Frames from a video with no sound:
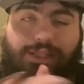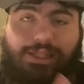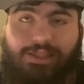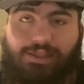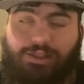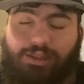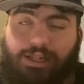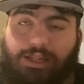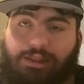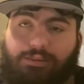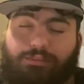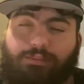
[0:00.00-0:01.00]

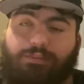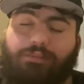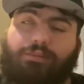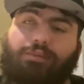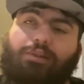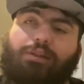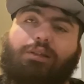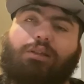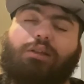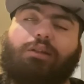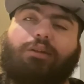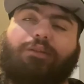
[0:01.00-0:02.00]
Instagram.
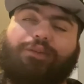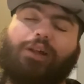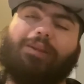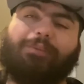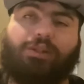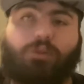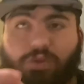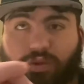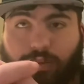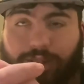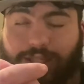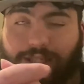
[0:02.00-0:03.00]
Follow me on
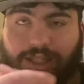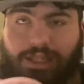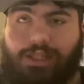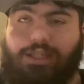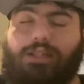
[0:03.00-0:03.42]
Twitter